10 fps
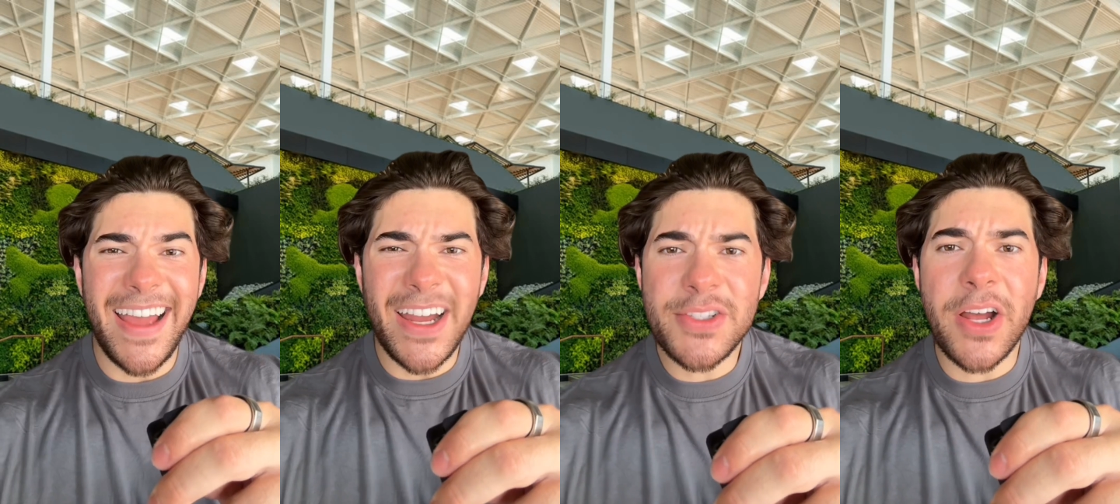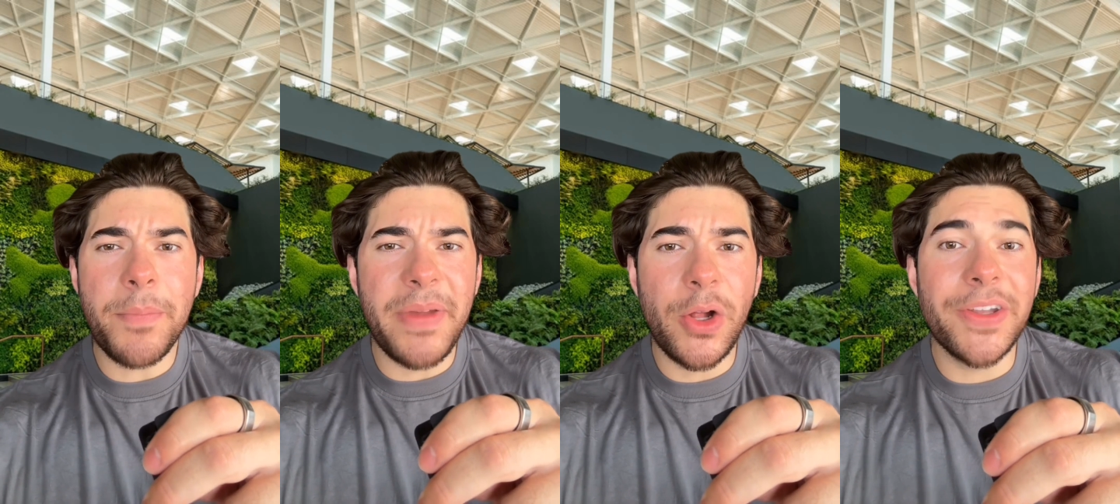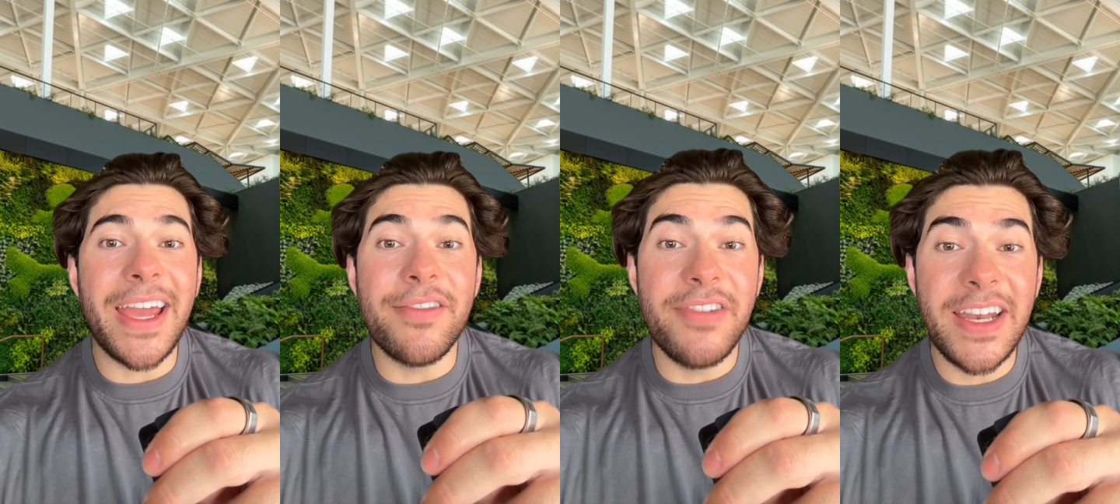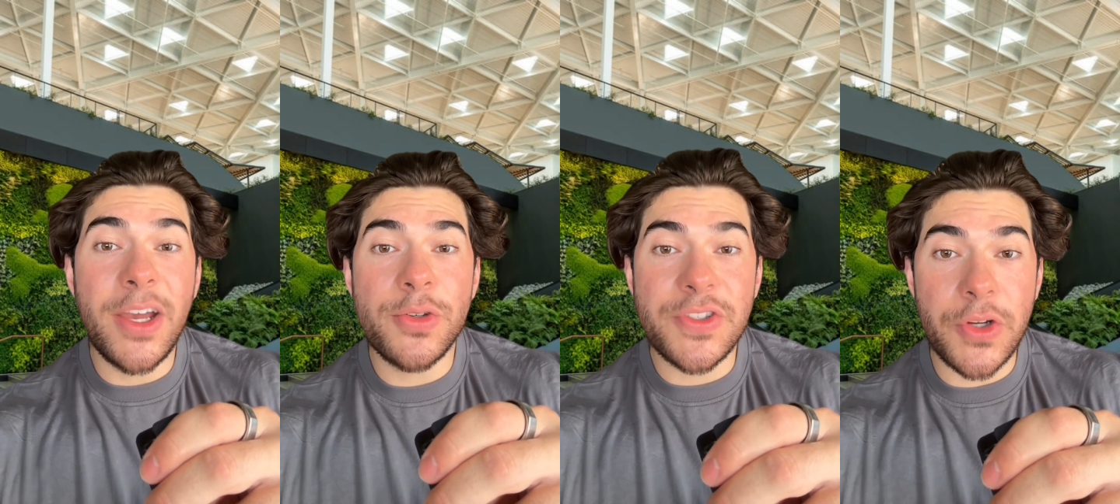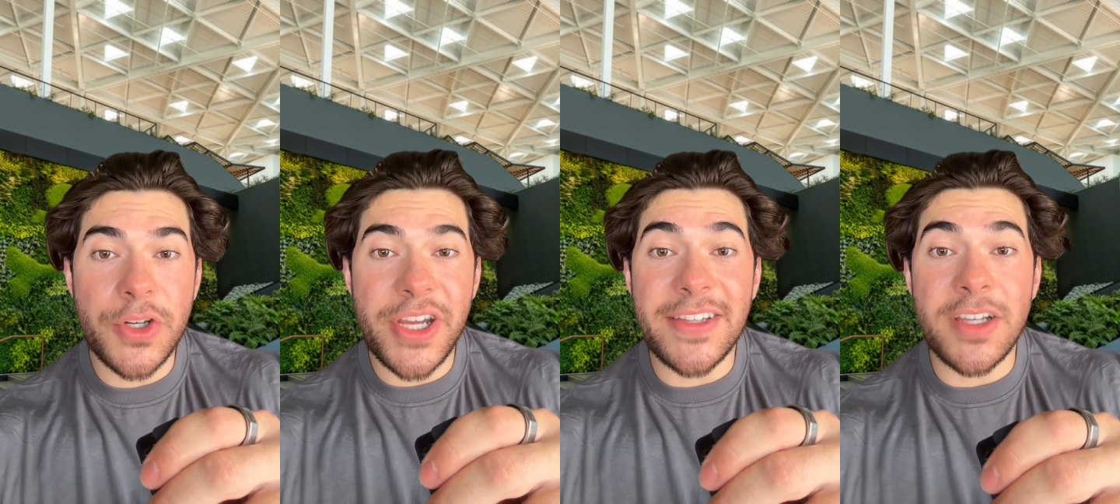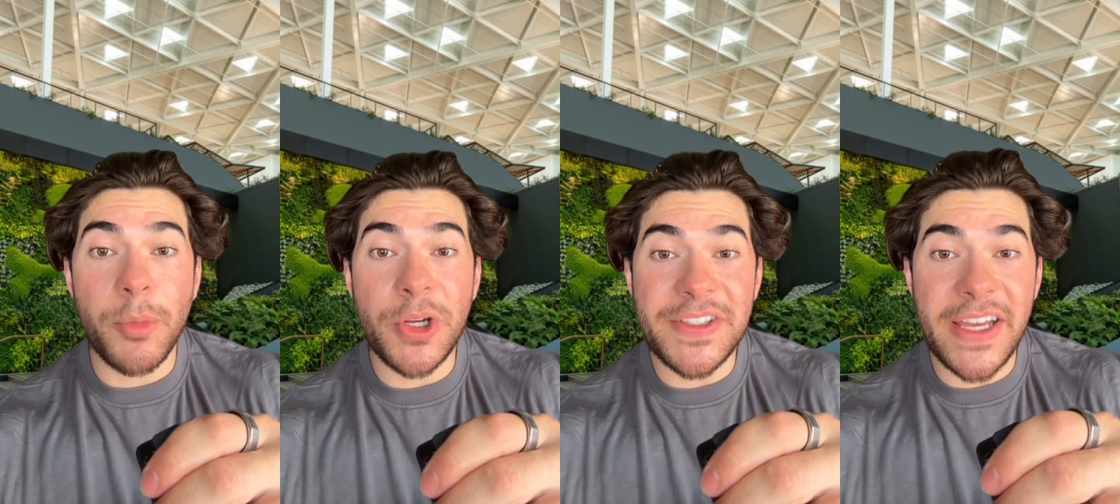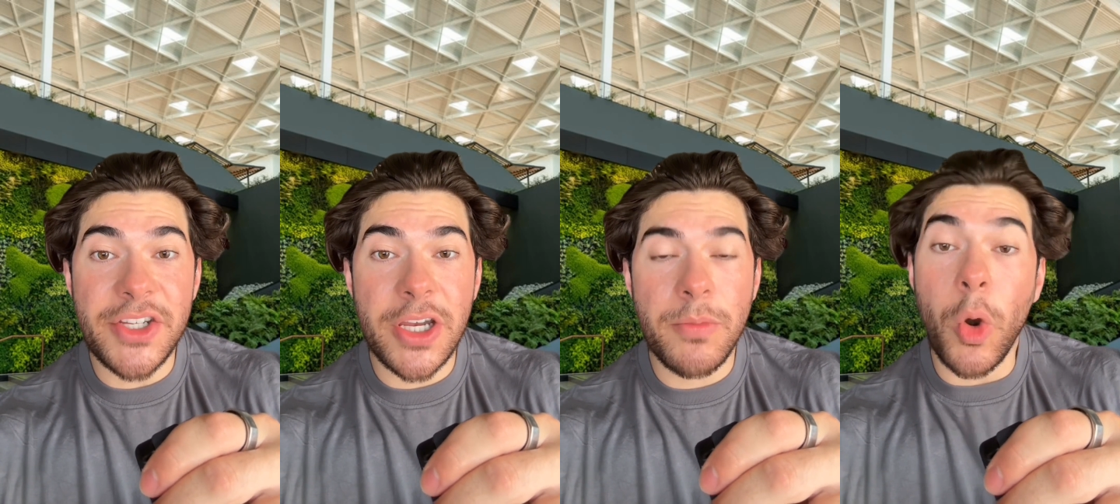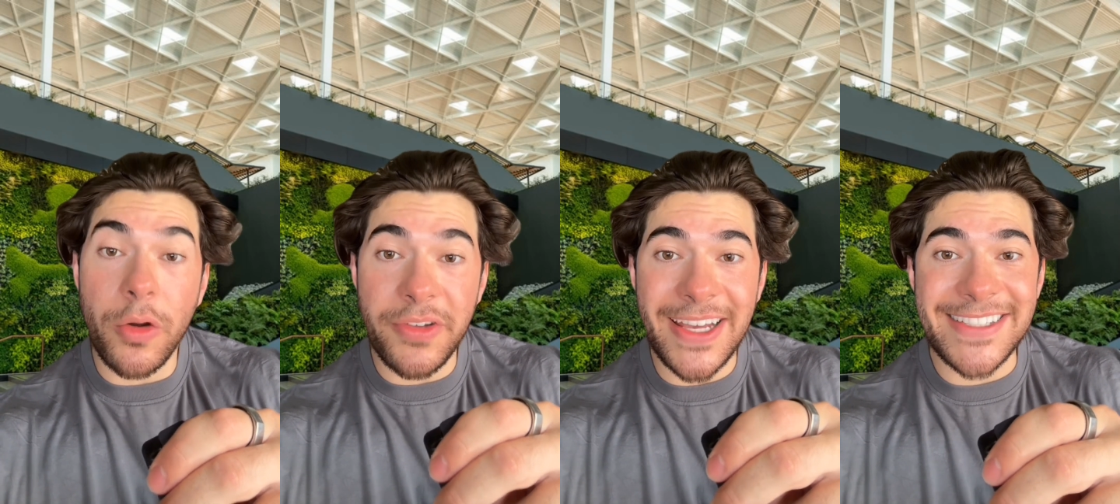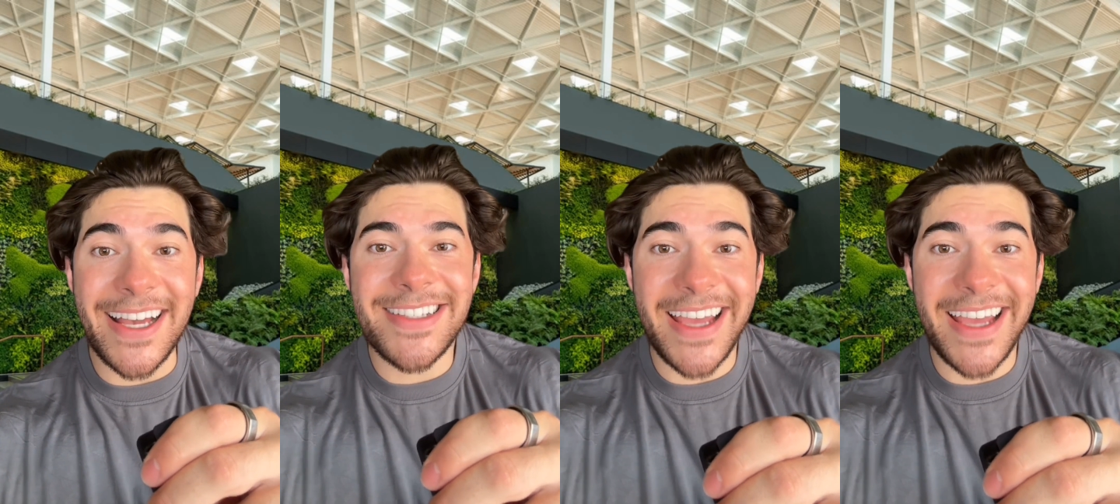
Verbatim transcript: Here's how to build a video search and summarization or VSS